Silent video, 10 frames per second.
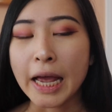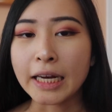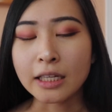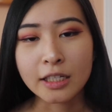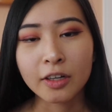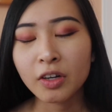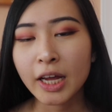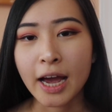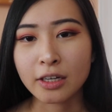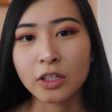And Integrity
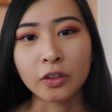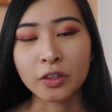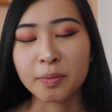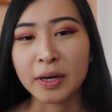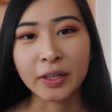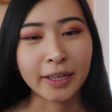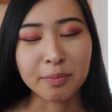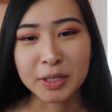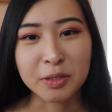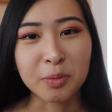I actually learned about, like I
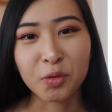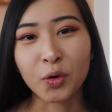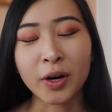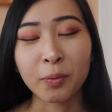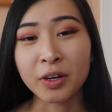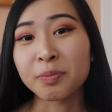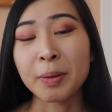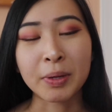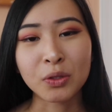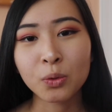mentioned before, one of
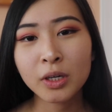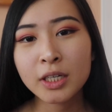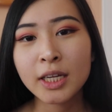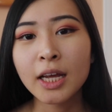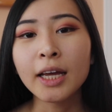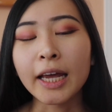my mentors,